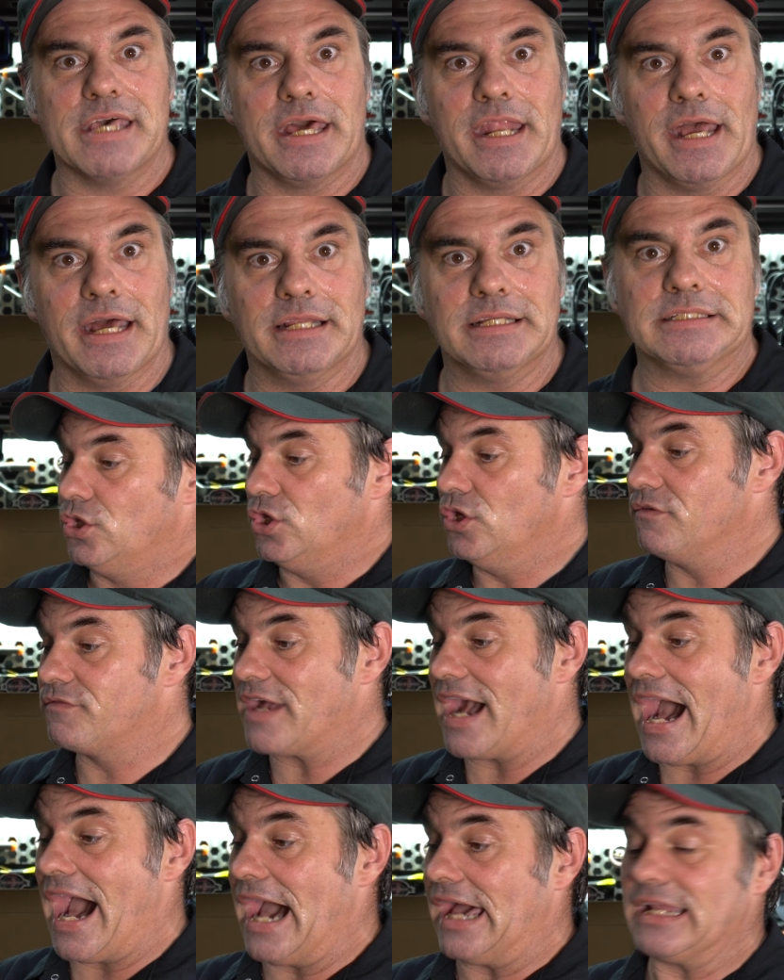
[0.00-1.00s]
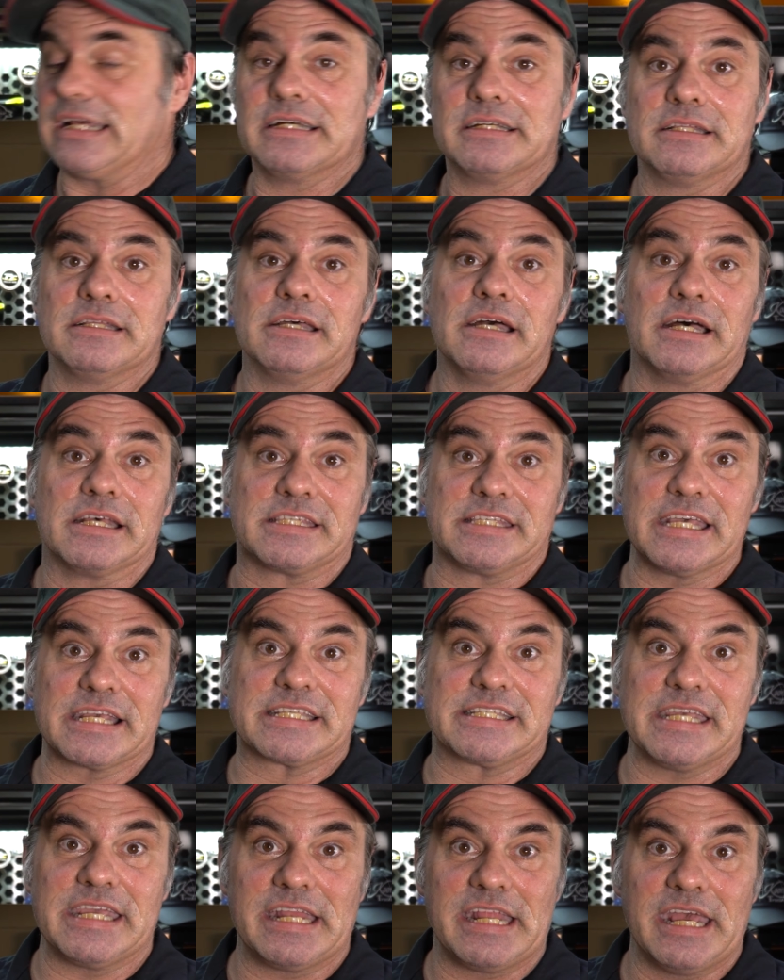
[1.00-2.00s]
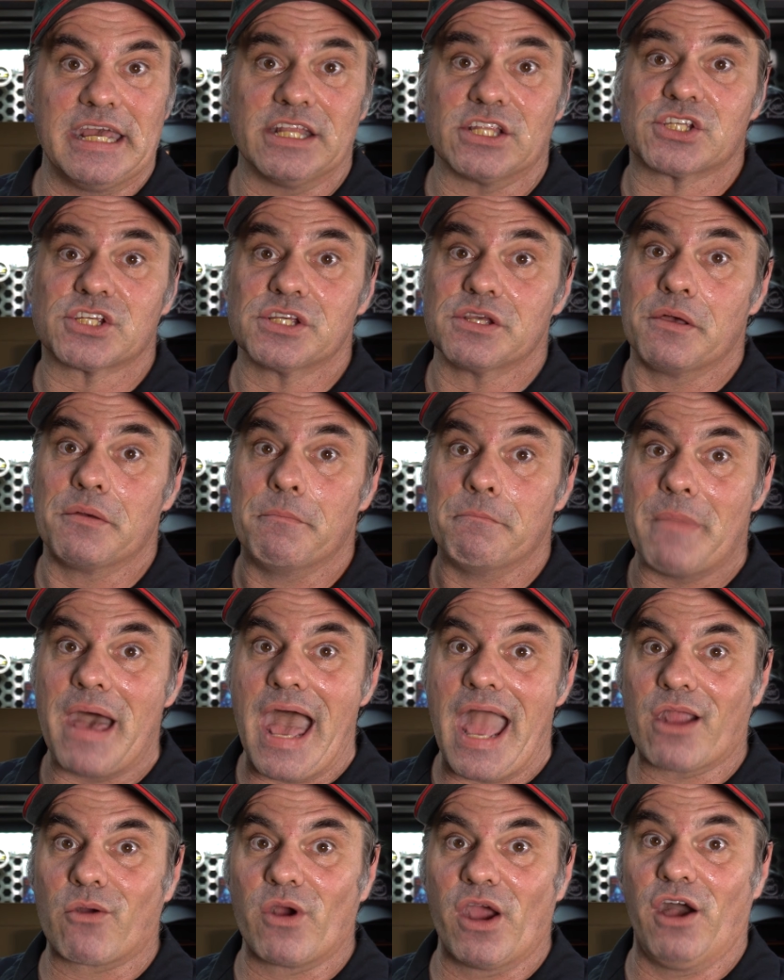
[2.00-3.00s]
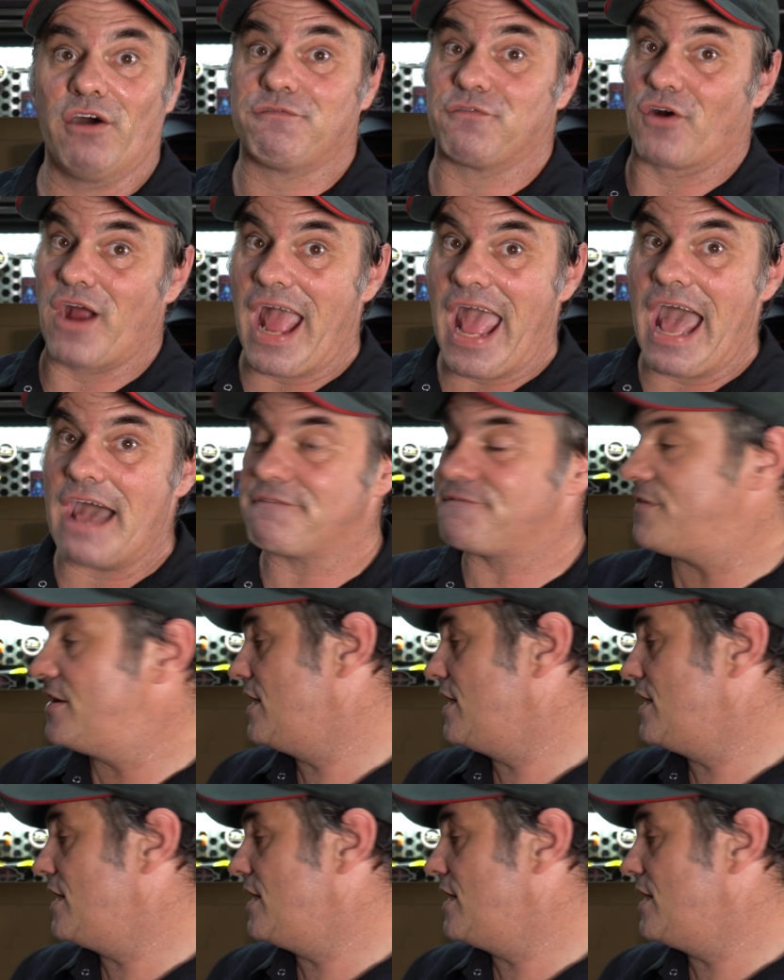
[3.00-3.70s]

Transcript: in it. You've got a 16-inch mag rail for 1/2